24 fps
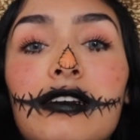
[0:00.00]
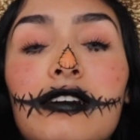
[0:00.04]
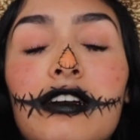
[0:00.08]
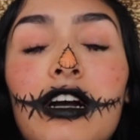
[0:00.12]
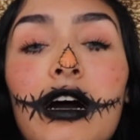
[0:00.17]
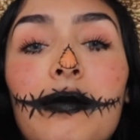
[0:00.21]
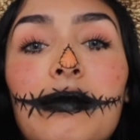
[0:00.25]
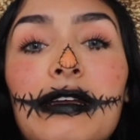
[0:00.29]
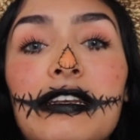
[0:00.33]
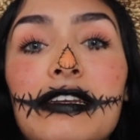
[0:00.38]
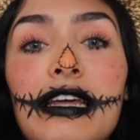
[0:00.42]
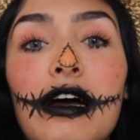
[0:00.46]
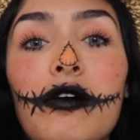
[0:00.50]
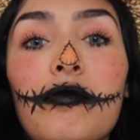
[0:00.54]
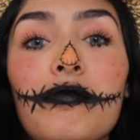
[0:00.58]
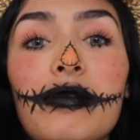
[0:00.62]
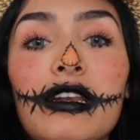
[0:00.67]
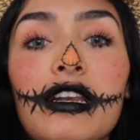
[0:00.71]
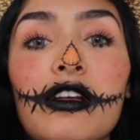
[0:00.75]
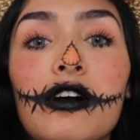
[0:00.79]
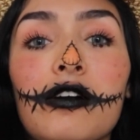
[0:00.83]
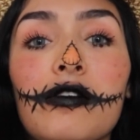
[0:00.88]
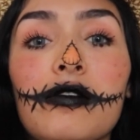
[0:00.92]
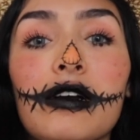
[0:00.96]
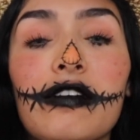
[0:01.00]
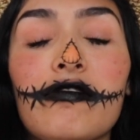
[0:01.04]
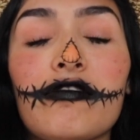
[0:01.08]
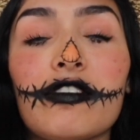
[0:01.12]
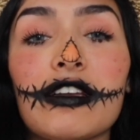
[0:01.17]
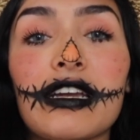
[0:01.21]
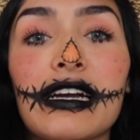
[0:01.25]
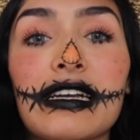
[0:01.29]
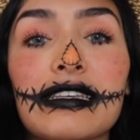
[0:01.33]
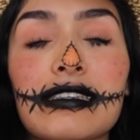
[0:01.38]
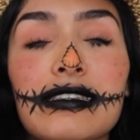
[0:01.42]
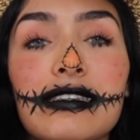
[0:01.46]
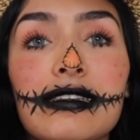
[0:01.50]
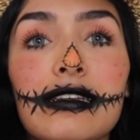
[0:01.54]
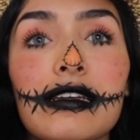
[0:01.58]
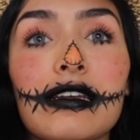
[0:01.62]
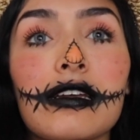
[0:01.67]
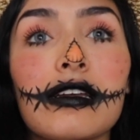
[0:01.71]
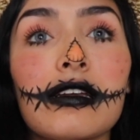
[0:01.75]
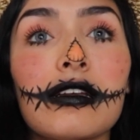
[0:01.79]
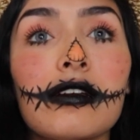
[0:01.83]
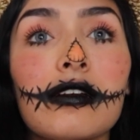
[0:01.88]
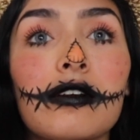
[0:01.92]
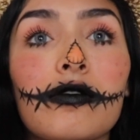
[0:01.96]
Comment down below if you guys
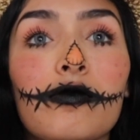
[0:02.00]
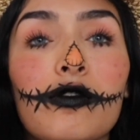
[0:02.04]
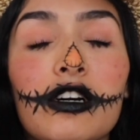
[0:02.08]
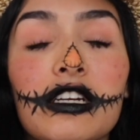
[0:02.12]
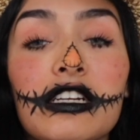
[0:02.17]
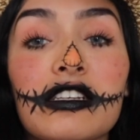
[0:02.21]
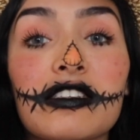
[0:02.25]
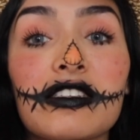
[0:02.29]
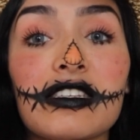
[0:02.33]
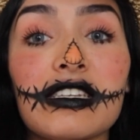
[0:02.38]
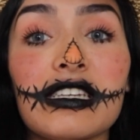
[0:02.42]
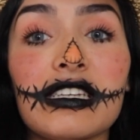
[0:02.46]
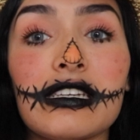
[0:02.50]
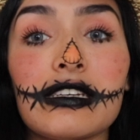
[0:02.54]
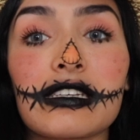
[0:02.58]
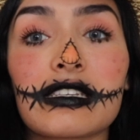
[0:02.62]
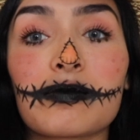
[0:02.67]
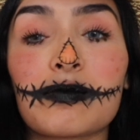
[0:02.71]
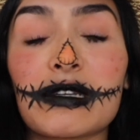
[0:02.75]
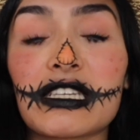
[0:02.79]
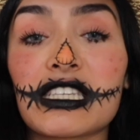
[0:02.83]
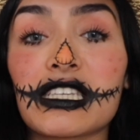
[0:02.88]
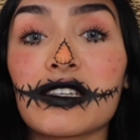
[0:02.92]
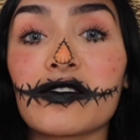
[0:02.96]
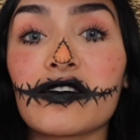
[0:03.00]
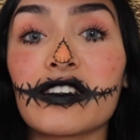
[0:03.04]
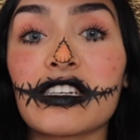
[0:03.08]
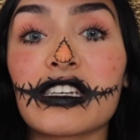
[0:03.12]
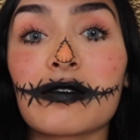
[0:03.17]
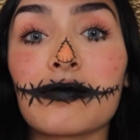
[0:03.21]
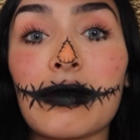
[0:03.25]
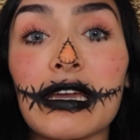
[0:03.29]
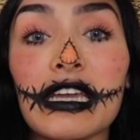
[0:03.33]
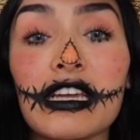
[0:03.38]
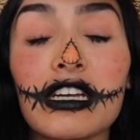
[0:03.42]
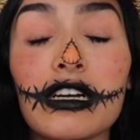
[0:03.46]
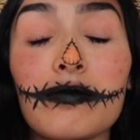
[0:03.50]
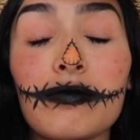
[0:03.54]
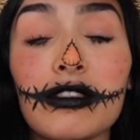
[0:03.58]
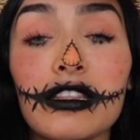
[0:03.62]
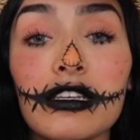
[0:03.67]
want to see specific makeup